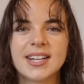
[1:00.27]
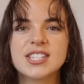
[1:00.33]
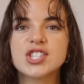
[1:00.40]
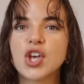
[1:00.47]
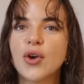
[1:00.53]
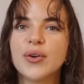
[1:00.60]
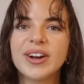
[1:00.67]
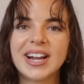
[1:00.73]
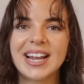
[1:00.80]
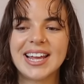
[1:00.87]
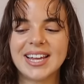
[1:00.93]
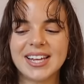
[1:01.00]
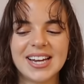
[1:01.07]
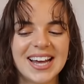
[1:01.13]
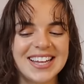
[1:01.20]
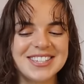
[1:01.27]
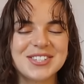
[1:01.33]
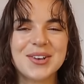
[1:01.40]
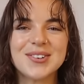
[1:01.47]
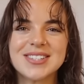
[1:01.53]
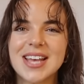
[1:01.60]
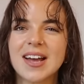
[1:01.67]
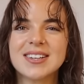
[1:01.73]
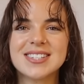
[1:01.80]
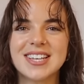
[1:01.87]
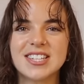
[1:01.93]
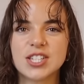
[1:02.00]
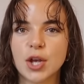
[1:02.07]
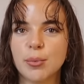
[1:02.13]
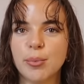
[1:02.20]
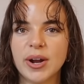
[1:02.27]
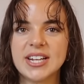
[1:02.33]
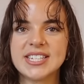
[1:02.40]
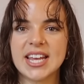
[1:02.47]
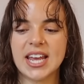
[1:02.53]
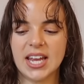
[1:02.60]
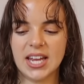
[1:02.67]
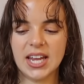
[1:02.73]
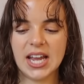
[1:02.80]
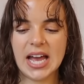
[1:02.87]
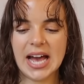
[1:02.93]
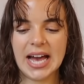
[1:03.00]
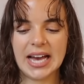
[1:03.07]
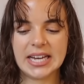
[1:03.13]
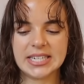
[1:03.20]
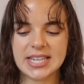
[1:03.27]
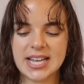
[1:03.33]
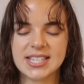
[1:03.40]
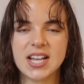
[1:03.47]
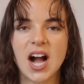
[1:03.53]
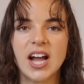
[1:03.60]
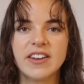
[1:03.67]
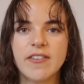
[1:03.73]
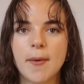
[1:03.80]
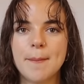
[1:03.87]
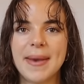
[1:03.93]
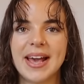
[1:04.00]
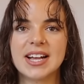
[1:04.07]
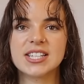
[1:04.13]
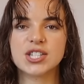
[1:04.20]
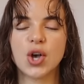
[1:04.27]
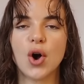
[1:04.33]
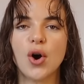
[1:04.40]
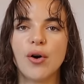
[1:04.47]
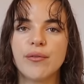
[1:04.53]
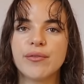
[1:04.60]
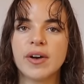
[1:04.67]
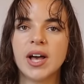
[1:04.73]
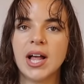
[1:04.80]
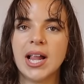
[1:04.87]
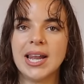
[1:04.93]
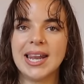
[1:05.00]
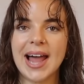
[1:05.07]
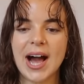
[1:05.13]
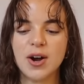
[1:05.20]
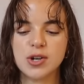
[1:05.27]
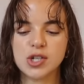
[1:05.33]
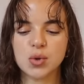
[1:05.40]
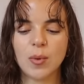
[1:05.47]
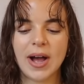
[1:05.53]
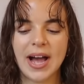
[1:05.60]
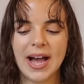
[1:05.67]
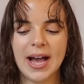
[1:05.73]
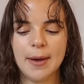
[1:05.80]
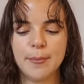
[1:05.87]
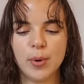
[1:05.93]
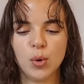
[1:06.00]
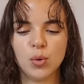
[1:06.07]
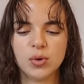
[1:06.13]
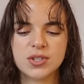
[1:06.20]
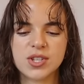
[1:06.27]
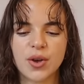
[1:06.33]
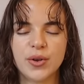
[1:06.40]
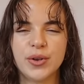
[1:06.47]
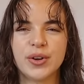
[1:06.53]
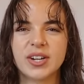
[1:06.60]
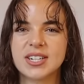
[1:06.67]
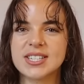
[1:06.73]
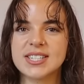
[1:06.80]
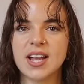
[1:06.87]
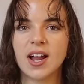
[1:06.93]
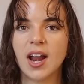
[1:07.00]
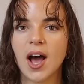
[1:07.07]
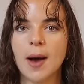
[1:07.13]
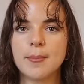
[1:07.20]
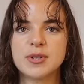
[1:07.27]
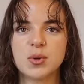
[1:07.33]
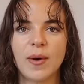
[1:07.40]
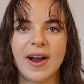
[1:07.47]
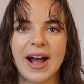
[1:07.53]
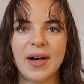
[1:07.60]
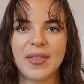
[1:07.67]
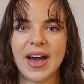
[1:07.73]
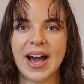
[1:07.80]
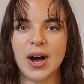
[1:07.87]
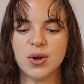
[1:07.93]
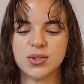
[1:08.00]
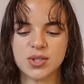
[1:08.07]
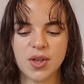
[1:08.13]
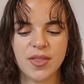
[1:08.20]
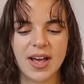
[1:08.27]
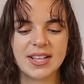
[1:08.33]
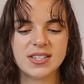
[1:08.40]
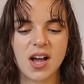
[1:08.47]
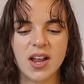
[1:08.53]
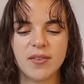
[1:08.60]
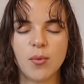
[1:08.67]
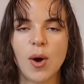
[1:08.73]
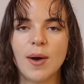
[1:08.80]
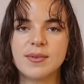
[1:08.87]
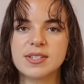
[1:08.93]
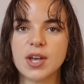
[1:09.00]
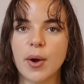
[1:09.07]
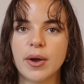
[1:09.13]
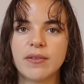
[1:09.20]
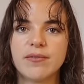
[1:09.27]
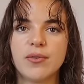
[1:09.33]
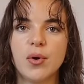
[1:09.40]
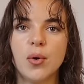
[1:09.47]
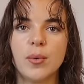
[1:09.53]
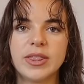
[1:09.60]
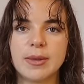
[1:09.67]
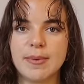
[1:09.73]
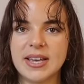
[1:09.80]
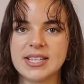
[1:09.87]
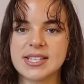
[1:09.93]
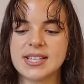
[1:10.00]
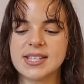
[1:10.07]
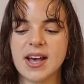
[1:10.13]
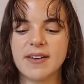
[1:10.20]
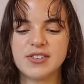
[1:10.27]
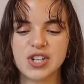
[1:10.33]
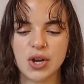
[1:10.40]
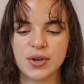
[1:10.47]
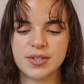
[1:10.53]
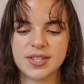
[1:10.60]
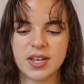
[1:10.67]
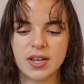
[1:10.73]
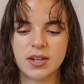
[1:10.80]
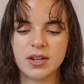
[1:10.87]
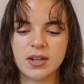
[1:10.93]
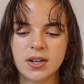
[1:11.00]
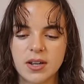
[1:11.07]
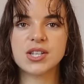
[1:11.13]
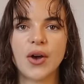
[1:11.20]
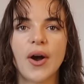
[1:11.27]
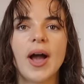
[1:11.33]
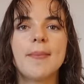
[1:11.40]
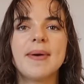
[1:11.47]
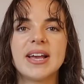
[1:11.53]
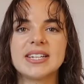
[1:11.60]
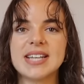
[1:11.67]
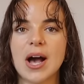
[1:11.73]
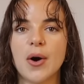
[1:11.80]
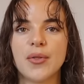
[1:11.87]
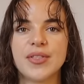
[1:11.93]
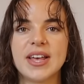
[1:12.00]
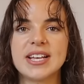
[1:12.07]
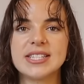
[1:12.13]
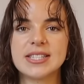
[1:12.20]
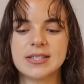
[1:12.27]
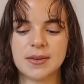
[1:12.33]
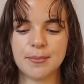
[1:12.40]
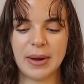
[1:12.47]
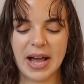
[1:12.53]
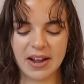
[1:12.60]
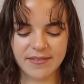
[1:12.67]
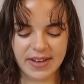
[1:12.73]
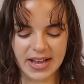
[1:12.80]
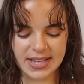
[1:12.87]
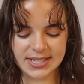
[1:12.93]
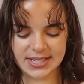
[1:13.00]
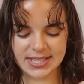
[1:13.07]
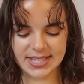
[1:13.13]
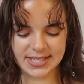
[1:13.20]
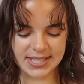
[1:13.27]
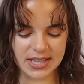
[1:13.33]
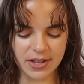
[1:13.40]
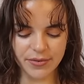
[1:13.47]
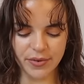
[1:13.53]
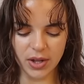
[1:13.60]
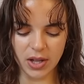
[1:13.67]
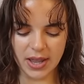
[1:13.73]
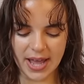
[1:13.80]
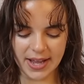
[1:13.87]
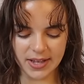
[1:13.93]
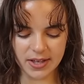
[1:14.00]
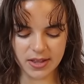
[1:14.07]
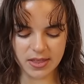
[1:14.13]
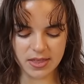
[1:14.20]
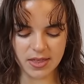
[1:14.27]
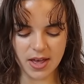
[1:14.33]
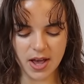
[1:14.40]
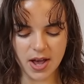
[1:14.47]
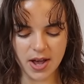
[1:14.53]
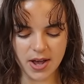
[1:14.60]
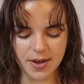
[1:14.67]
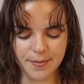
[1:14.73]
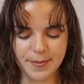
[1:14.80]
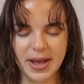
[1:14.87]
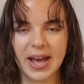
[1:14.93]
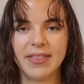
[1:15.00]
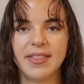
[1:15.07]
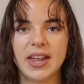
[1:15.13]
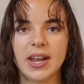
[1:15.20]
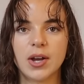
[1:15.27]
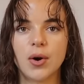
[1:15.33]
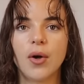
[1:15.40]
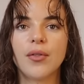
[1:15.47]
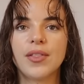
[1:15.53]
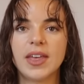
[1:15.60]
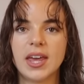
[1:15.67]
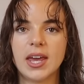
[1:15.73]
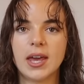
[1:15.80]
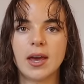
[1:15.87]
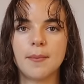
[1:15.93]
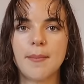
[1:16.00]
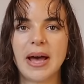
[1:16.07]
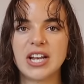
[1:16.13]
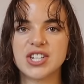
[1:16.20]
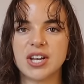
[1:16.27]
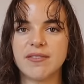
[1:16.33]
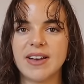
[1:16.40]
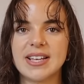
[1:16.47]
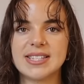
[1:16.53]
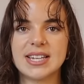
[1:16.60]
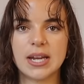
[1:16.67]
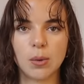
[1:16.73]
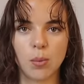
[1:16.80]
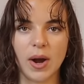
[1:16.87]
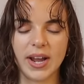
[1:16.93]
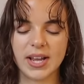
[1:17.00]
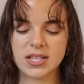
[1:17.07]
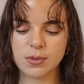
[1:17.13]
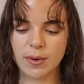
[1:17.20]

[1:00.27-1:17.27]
like so clean and so sexy and so pretty. And it's kind of a mix of loungewear, but also you can style it up to wear it out the house. So that's kind of what I was going for with the pieces that I've chosen. So I picked out this black vest. It's in the full length. And then I got the matching vest in white as